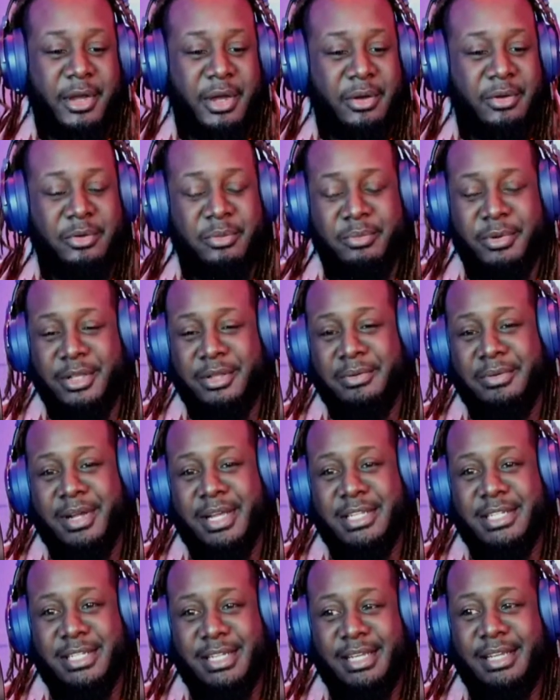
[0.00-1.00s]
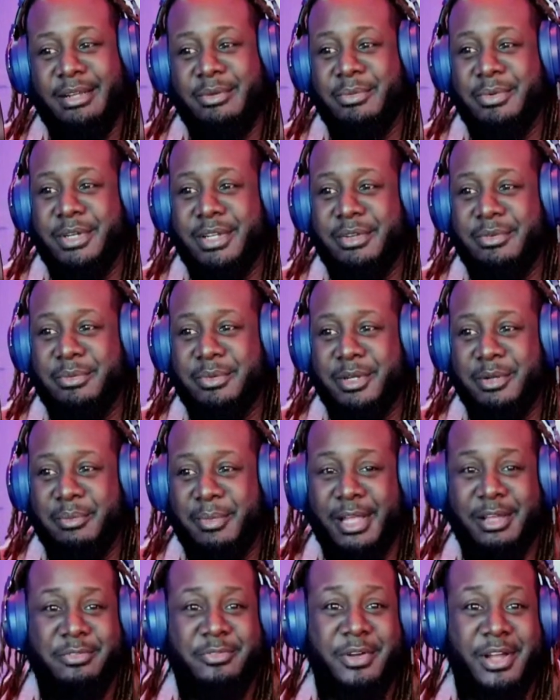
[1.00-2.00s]
my older brother Rashid would would
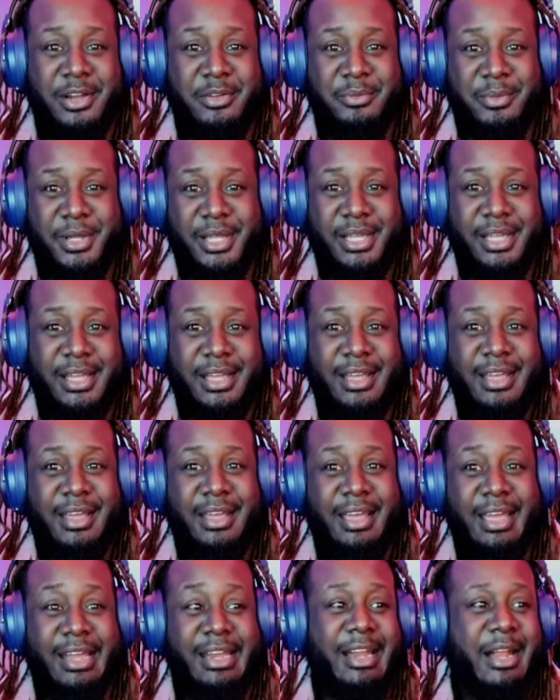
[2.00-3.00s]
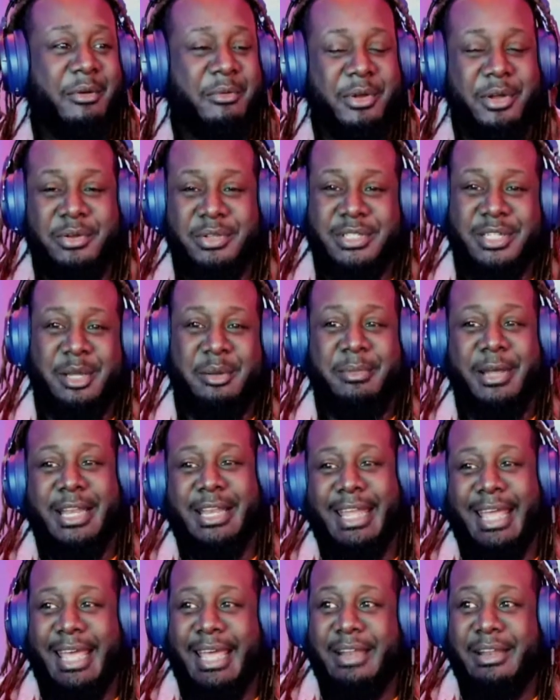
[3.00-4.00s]
make fun of me. And then I would go tell my
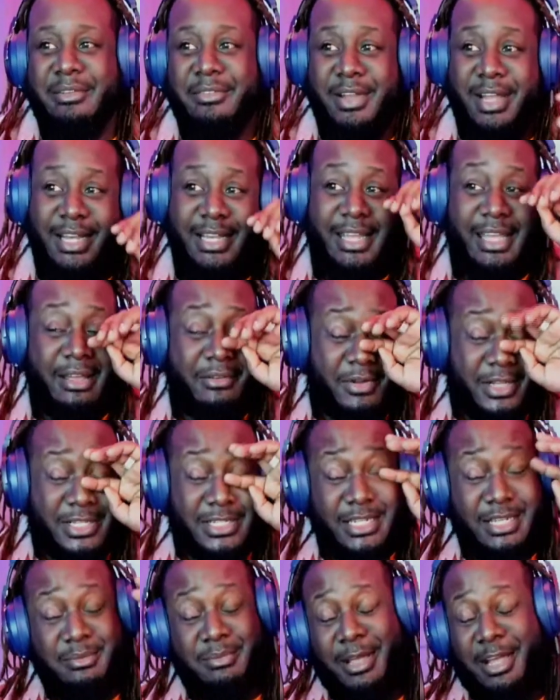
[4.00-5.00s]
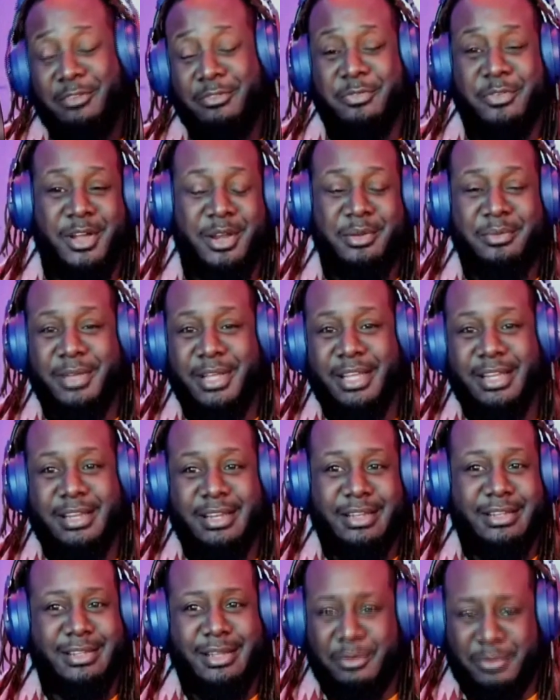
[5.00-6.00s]
dad, I'm like, Dad, Rashid making fun of me.
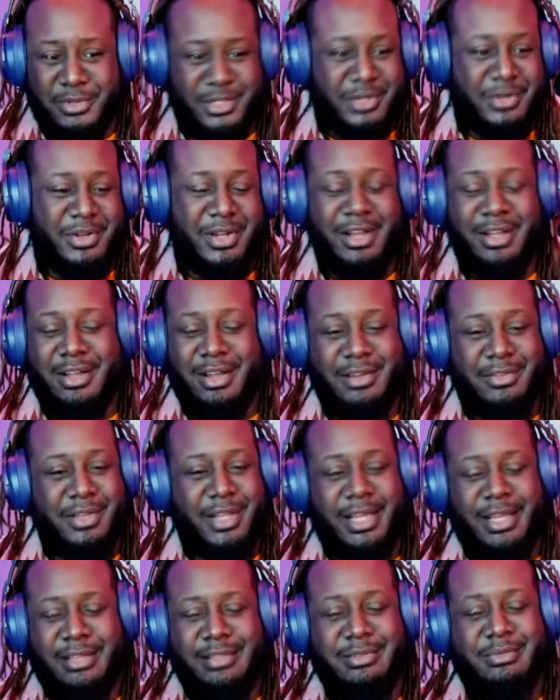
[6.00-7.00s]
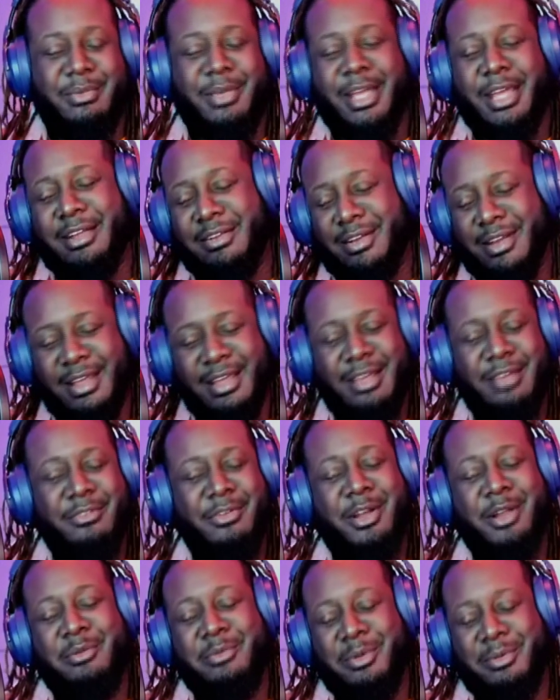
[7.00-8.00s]
And he's like, What's going on? I'm like, he's making
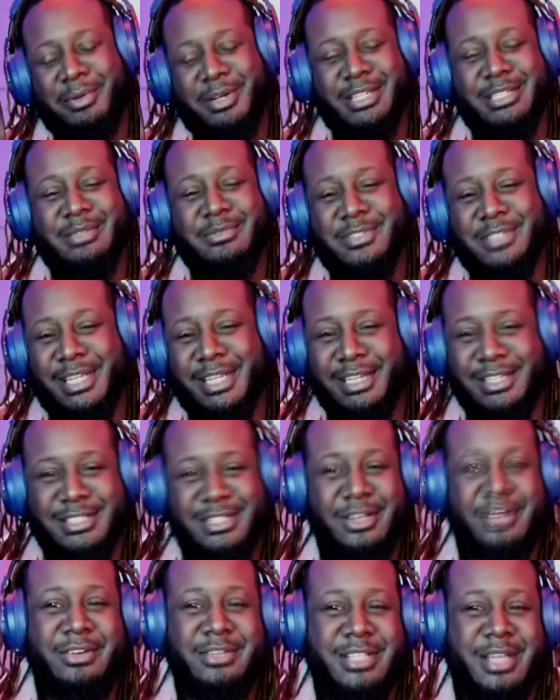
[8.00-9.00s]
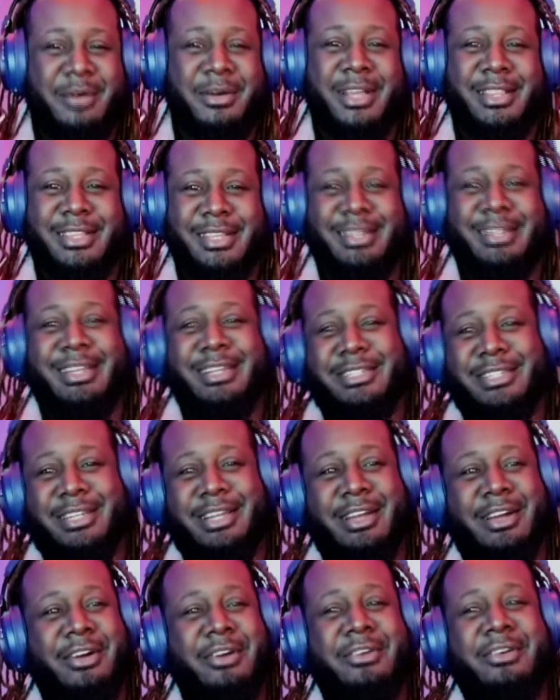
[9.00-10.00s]
fun of me because I'm singing songs how I think they
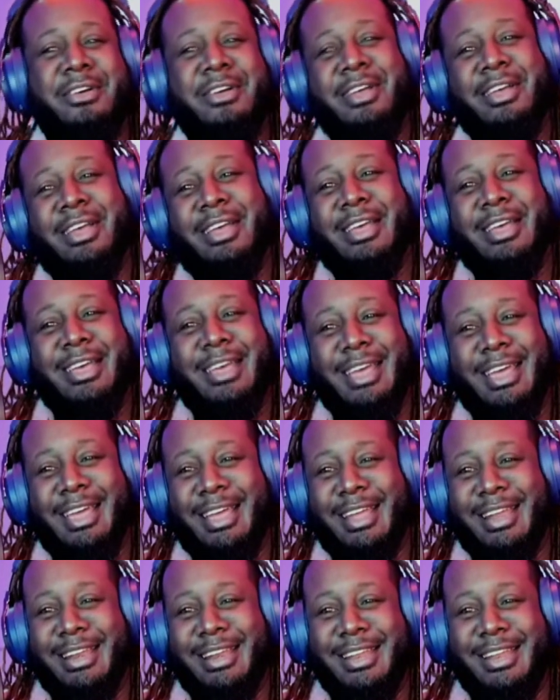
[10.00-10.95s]
should go and